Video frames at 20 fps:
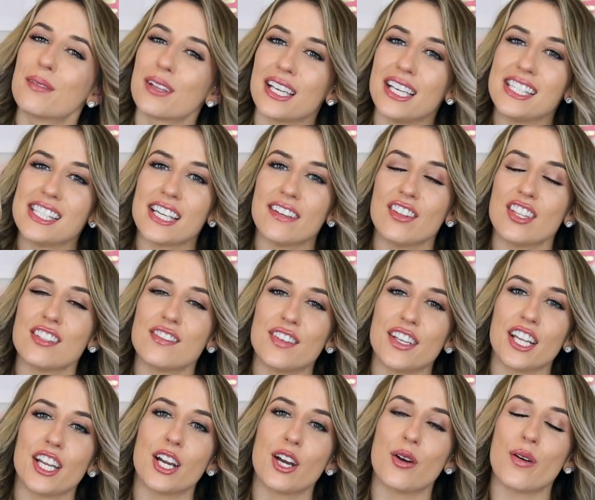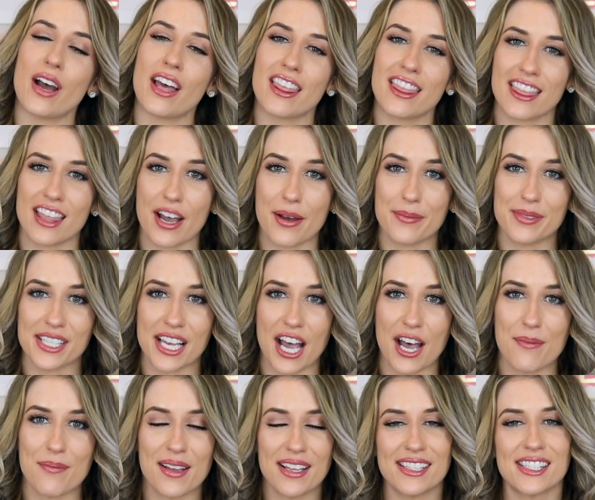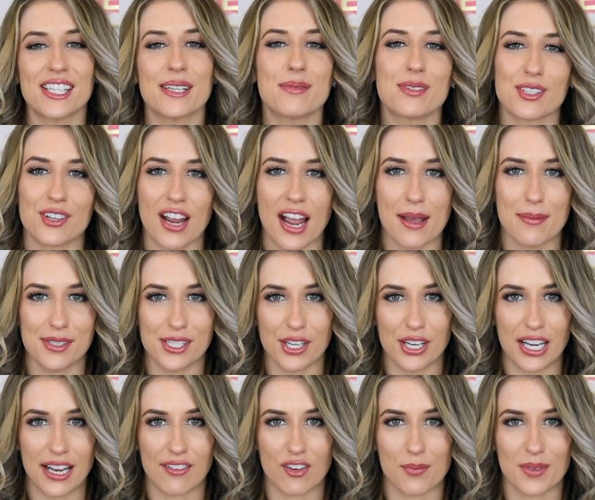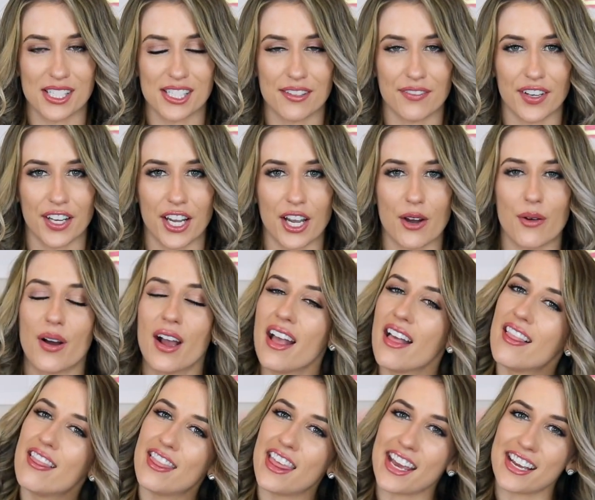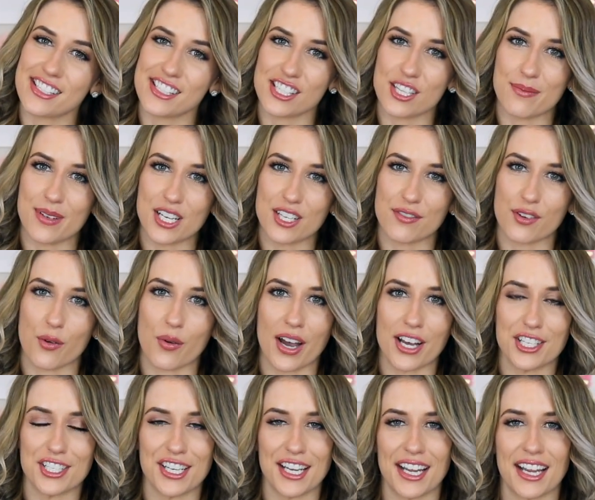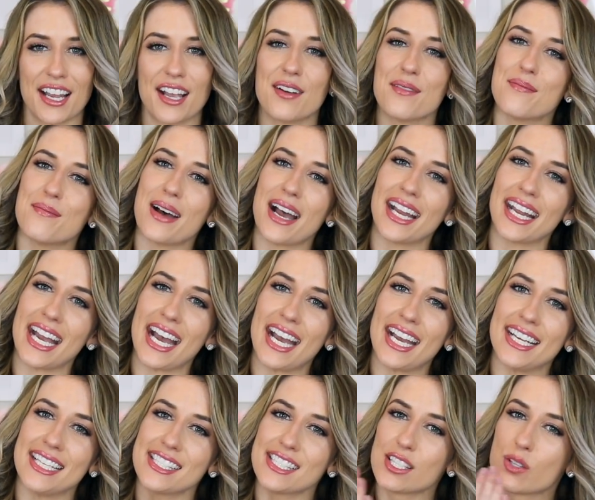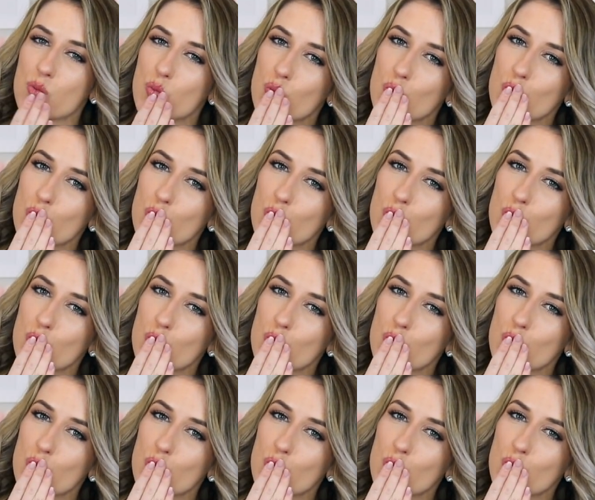please give this video a thumbs up and subscribe so you never miss a video. Thanks so much for watching. Bye guys.